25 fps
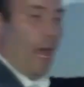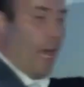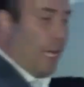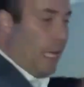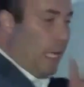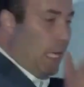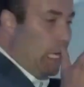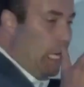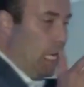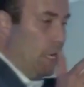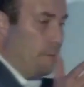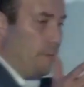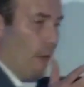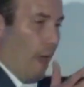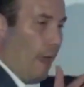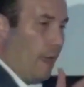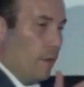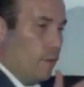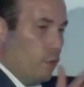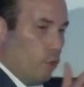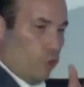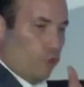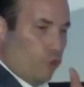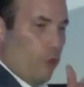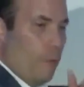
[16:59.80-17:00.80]
an eBay?
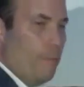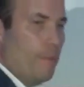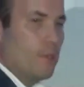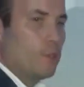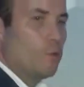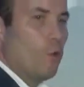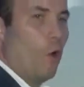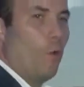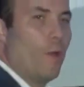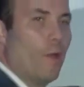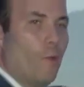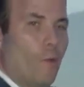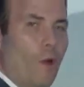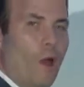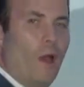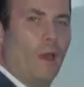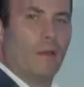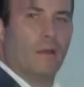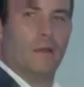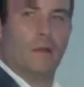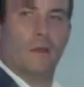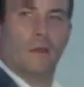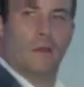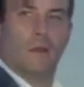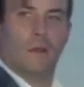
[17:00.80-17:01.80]
The trip is what we want,
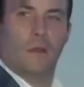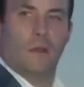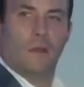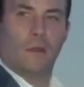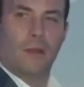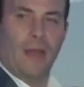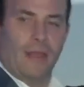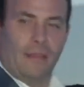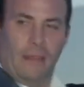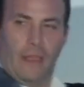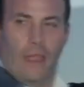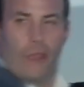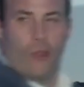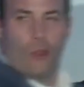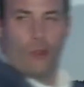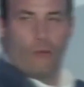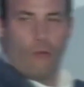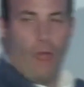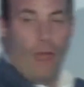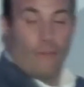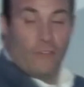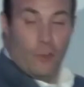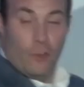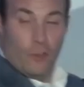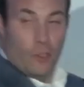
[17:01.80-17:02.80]
not the
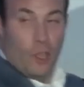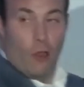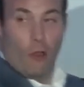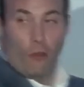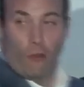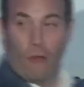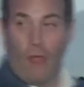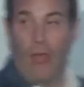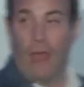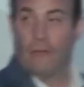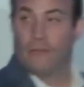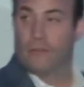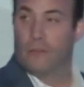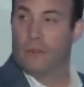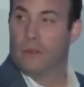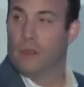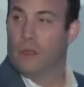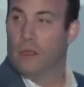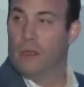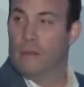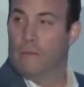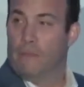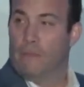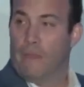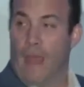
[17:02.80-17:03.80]
aircraft. There's aircraft.
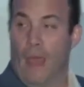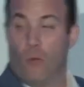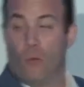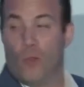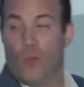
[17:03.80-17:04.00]
And we